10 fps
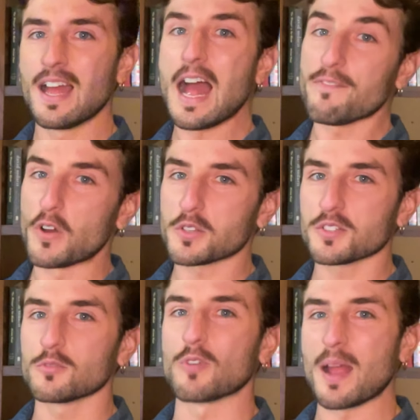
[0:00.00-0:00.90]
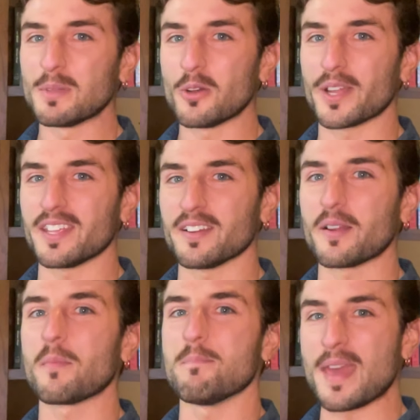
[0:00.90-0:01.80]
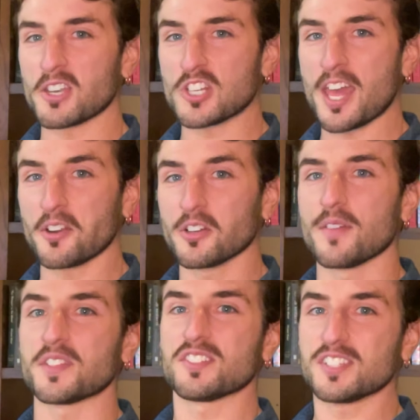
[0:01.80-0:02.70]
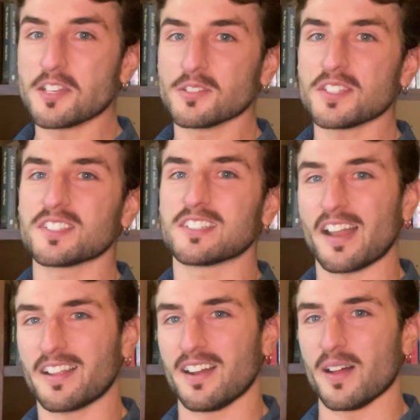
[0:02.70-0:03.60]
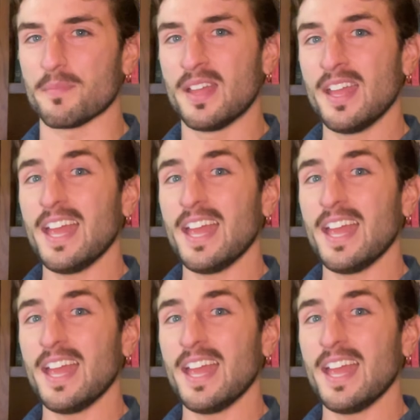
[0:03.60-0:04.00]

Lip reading: Hi folks, Ryan Malloy here, managing editor of theseniorlist.com,